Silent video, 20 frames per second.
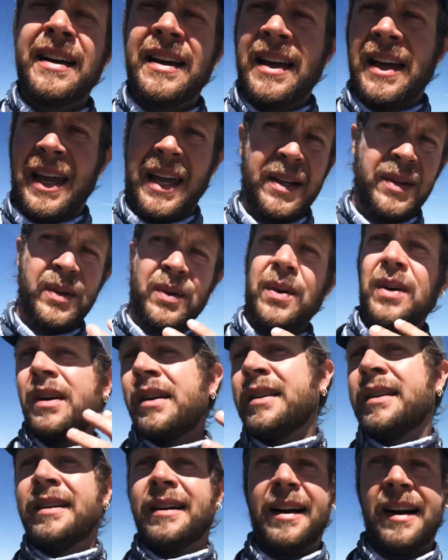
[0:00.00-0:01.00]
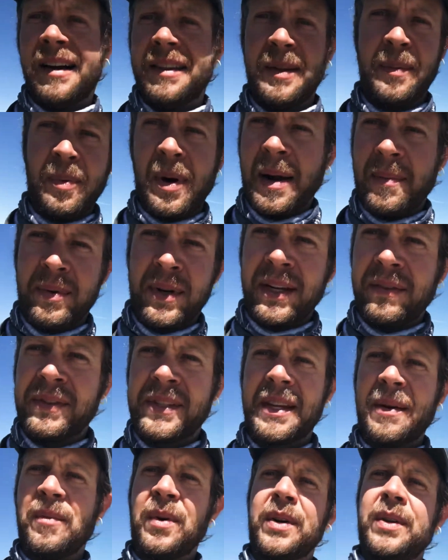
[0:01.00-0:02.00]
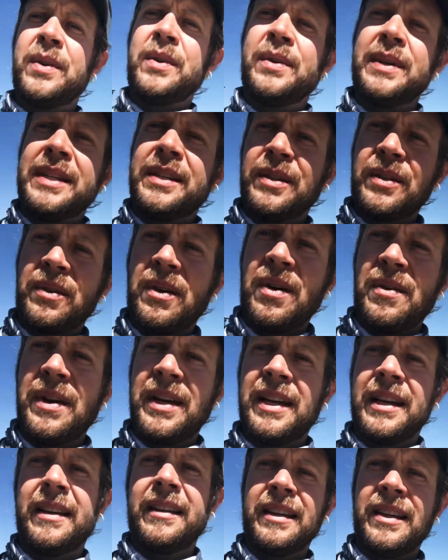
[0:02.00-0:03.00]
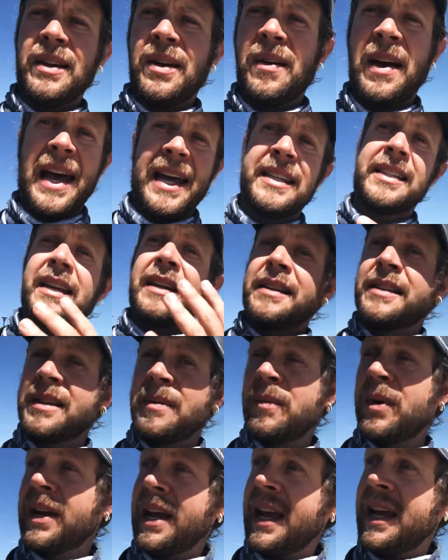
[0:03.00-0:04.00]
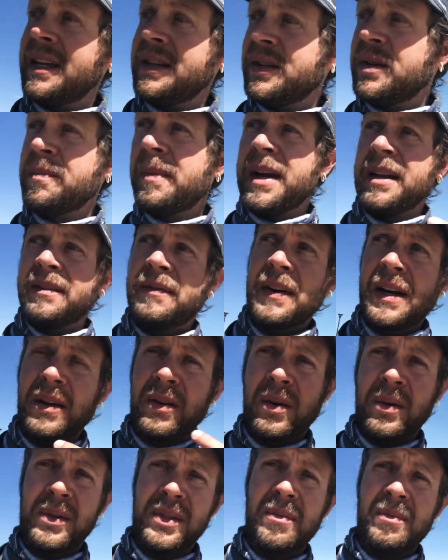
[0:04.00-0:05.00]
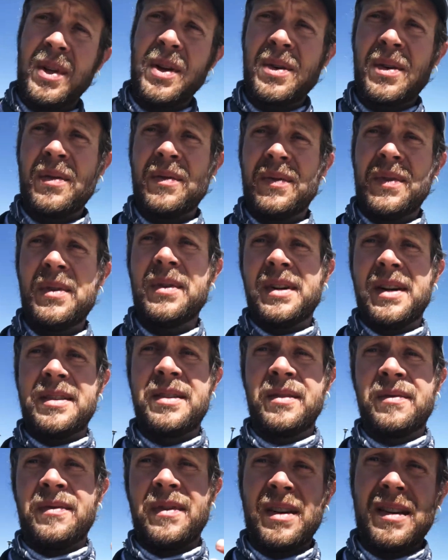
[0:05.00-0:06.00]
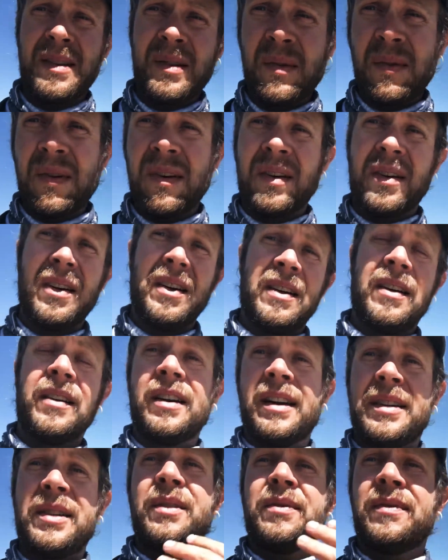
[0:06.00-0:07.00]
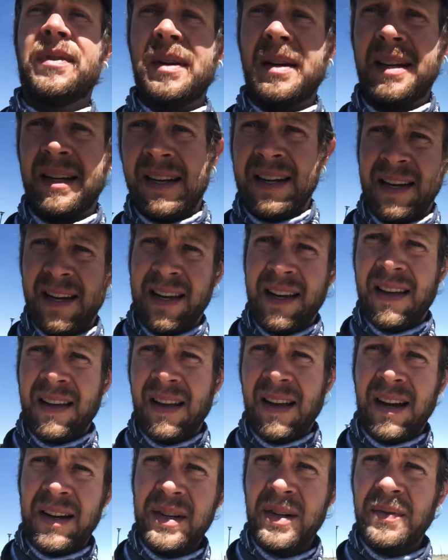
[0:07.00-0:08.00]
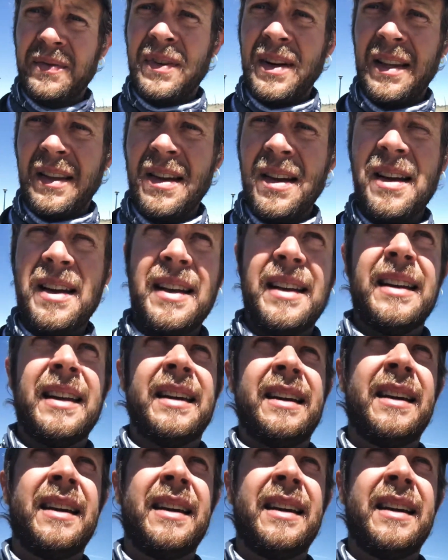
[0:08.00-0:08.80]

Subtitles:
and or on the property of someone who isn't growing, asking someone, hey, do you mind if I grow some local food on your front door or on your front lawn?